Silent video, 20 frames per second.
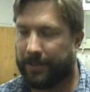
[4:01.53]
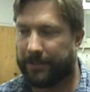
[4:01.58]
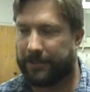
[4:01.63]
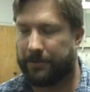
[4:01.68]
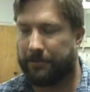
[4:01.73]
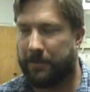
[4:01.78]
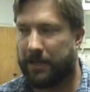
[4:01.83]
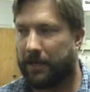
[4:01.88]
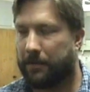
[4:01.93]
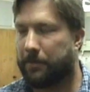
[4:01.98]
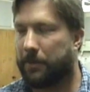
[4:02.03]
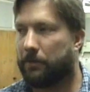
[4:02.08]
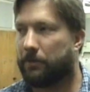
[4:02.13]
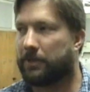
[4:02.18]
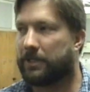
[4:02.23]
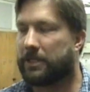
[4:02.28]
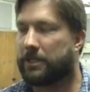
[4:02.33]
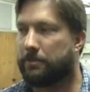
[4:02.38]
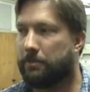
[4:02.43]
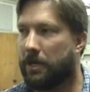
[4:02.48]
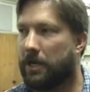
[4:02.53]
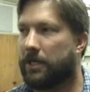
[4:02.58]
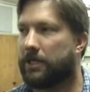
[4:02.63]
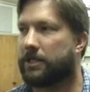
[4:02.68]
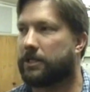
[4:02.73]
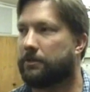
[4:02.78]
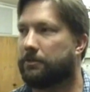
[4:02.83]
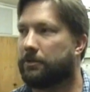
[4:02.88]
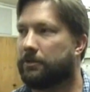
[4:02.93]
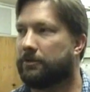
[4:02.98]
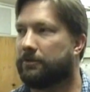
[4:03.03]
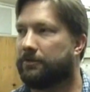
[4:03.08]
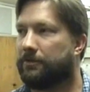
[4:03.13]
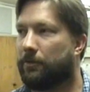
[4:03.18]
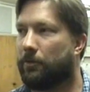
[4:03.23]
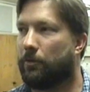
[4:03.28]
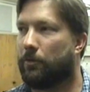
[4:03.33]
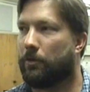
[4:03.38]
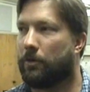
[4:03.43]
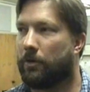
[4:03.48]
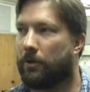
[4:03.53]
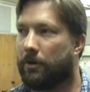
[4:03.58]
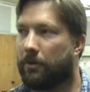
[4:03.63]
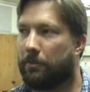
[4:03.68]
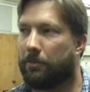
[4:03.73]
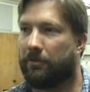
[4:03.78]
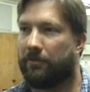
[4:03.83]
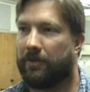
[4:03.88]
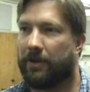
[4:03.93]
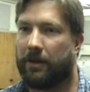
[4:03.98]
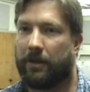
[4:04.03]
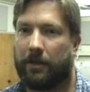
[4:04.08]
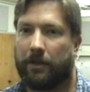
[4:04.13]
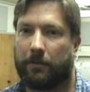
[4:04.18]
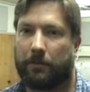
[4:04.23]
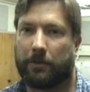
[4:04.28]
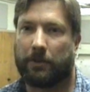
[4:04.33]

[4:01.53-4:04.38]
Does it make me responsible for preventing